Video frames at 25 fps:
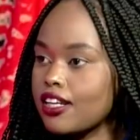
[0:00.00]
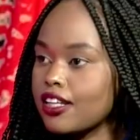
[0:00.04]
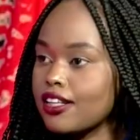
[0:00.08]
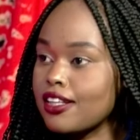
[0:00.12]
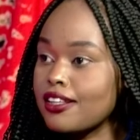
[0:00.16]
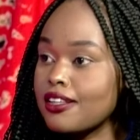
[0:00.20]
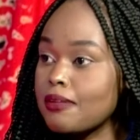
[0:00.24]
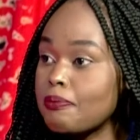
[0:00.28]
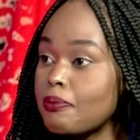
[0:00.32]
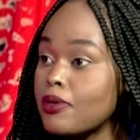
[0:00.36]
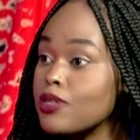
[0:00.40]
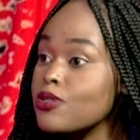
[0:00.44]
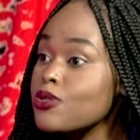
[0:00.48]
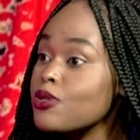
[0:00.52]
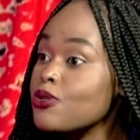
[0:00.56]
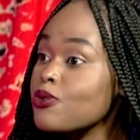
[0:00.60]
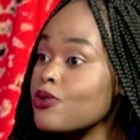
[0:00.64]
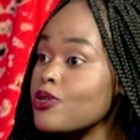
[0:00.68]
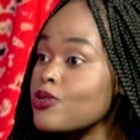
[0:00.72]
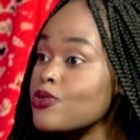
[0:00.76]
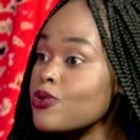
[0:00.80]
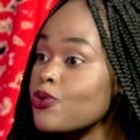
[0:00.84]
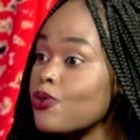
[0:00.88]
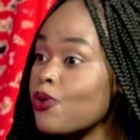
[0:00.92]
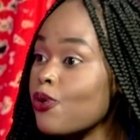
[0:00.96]
like the person
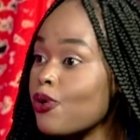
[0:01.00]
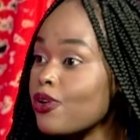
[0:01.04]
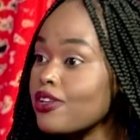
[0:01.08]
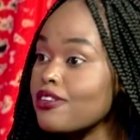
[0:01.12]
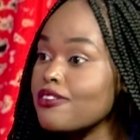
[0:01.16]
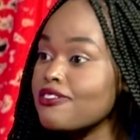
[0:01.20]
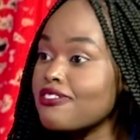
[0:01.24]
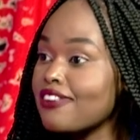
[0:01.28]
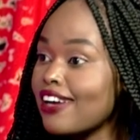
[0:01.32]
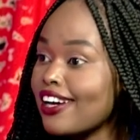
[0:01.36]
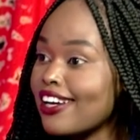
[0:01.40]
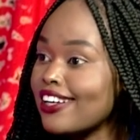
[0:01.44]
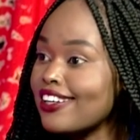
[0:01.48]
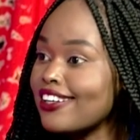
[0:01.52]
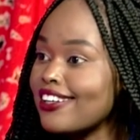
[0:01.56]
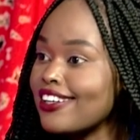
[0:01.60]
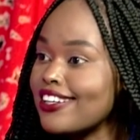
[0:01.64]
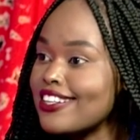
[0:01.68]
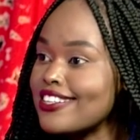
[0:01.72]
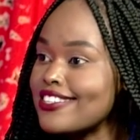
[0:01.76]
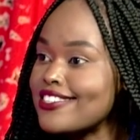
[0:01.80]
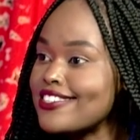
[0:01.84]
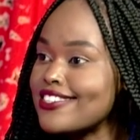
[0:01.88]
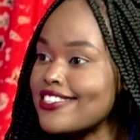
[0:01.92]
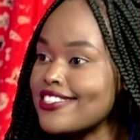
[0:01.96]
who is qualified
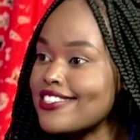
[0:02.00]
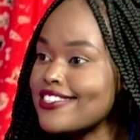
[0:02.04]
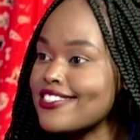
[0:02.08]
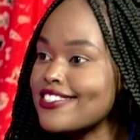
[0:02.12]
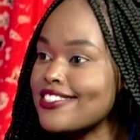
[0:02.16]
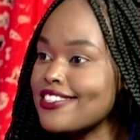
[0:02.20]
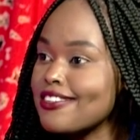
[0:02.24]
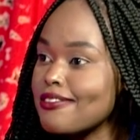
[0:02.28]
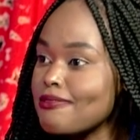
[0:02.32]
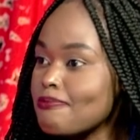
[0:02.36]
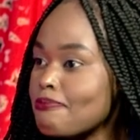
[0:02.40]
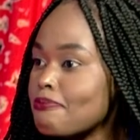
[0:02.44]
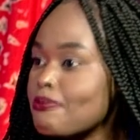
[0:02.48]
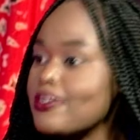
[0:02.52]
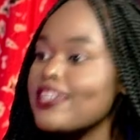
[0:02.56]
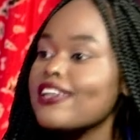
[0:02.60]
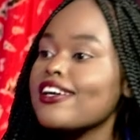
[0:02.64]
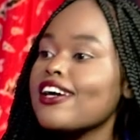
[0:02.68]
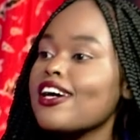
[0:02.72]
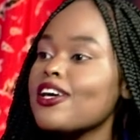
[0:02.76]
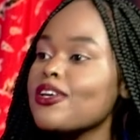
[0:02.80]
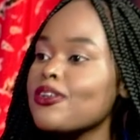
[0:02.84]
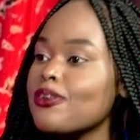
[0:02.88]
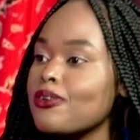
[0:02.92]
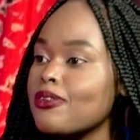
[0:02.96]
is just
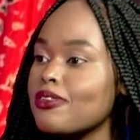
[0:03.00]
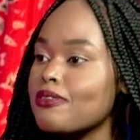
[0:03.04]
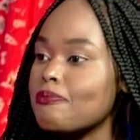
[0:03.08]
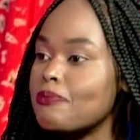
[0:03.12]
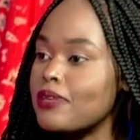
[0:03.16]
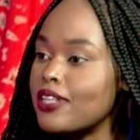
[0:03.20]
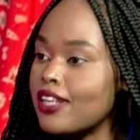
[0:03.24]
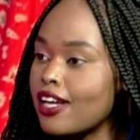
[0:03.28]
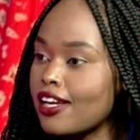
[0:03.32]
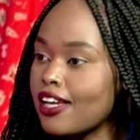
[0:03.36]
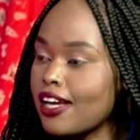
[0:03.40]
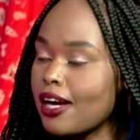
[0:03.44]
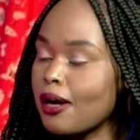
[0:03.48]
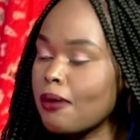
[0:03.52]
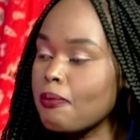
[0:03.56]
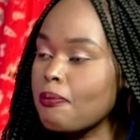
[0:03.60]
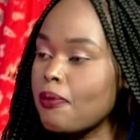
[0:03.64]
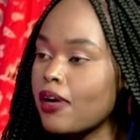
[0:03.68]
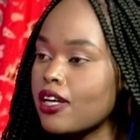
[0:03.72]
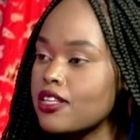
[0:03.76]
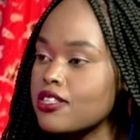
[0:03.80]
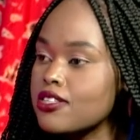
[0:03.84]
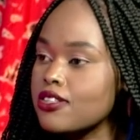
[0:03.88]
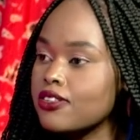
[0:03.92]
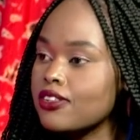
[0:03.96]
being a youth, being yes. a young
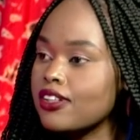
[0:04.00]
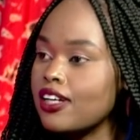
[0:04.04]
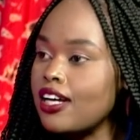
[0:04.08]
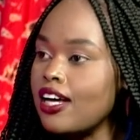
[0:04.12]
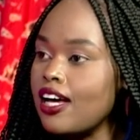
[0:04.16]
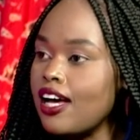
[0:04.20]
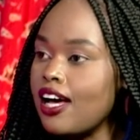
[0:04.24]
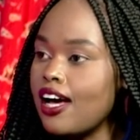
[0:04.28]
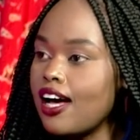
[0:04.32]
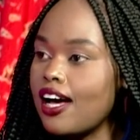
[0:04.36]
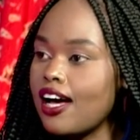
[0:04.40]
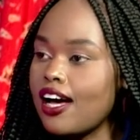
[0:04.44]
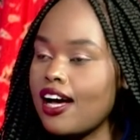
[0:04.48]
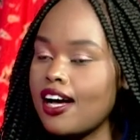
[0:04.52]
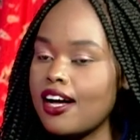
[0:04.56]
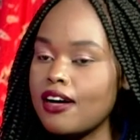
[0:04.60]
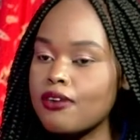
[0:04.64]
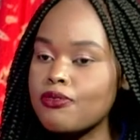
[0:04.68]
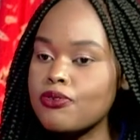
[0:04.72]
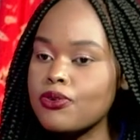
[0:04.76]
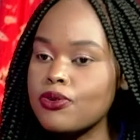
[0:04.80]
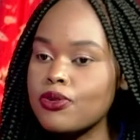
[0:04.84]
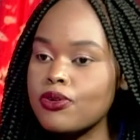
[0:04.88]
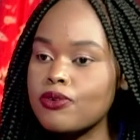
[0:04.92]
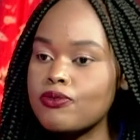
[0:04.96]
person,
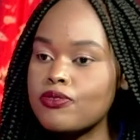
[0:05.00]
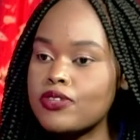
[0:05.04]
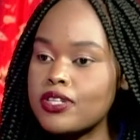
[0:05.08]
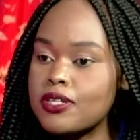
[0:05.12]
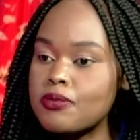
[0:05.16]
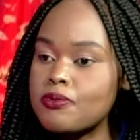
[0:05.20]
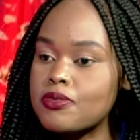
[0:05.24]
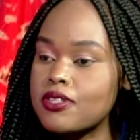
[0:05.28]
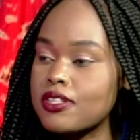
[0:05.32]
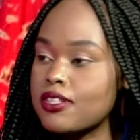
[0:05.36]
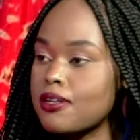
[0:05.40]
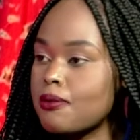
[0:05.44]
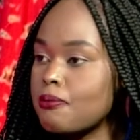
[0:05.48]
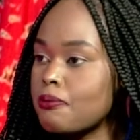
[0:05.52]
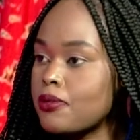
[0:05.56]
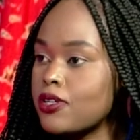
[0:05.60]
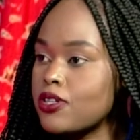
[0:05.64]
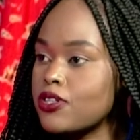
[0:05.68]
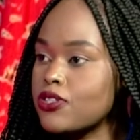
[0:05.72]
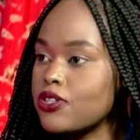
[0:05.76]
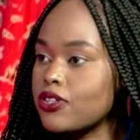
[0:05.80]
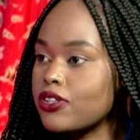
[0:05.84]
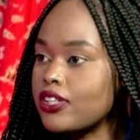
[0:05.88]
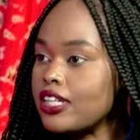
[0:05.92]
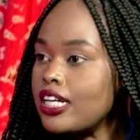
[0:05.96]
uh, full of dreams and
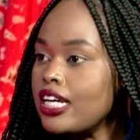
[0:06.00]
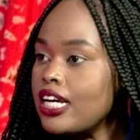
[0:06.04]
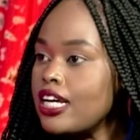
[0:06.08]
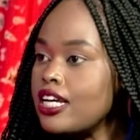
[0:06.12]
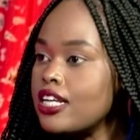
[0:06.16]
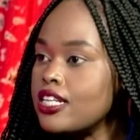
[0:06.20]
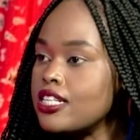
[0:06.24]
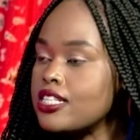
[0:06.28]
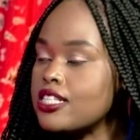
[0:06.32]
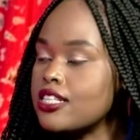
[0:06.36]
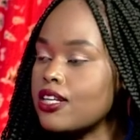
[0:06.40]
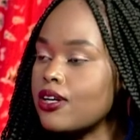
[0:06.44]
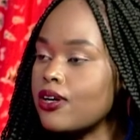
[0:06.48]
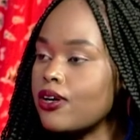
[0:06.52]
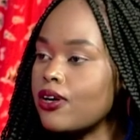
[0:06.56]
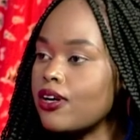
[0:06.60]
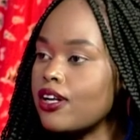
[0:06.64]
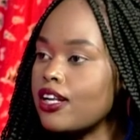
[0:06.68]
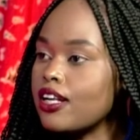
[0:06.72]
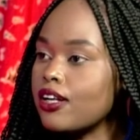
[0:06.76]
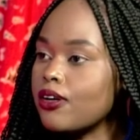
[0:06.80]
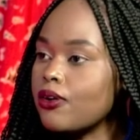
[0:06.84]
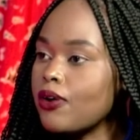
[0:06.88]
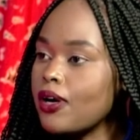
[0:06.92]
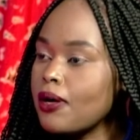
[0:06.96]
ambition. So
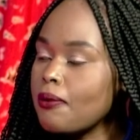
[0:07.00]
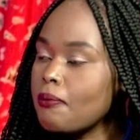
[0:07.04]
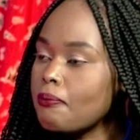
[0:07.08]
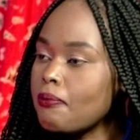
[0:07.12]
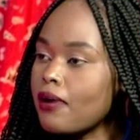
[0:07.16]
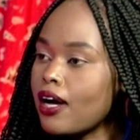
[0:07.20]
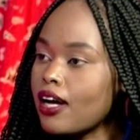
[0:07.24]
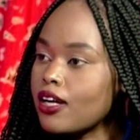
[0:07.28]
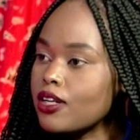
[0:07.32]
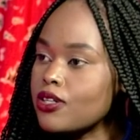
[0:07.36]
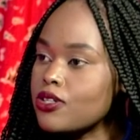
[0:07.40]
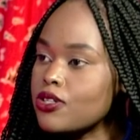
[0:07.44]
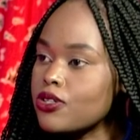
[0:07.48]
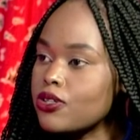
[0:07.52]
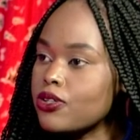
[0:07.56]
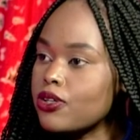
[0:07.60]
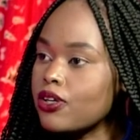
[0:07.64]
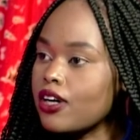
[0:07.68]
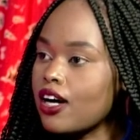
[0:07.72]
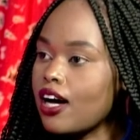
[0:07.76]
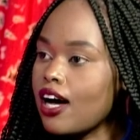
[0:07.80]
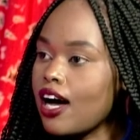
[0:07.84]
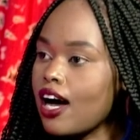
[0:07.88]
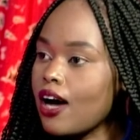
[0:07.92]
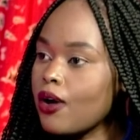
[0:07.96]
going back to
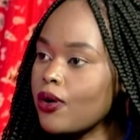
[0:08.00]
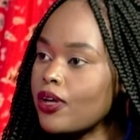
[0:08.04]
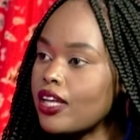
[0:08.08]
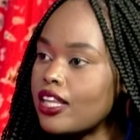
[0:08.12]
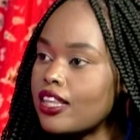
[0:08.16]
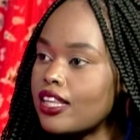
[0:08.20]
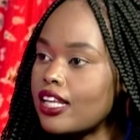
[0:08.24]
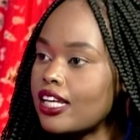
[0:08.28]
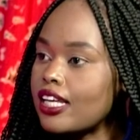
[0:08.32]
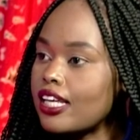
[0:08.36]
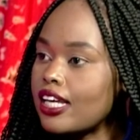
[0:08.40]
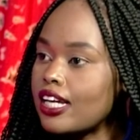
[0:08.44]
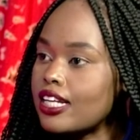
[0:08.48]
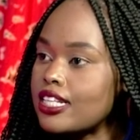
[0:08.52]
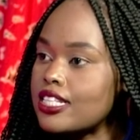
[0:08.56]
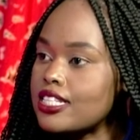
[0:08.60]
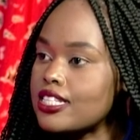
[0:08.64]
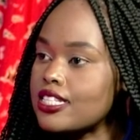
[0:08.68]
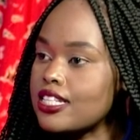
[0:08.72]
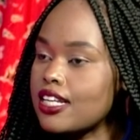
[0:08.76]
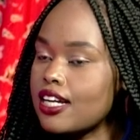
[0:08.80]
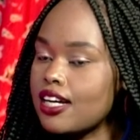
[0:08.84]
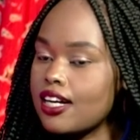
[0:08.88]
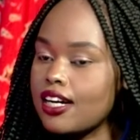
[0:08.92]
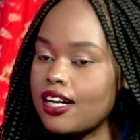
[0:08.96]
how can they
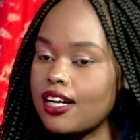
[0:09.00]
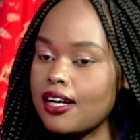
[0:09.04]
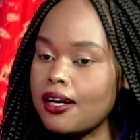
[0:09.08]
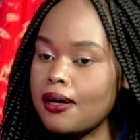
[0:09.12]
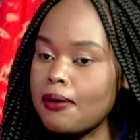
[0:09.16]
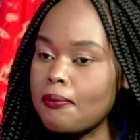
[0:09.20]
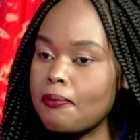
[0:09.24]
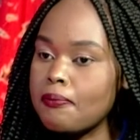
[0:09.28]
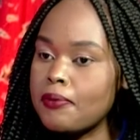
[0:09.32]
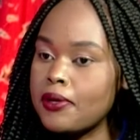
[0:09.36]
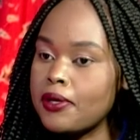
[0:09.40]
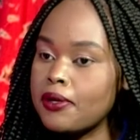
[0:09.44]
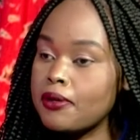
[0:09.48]
get uh,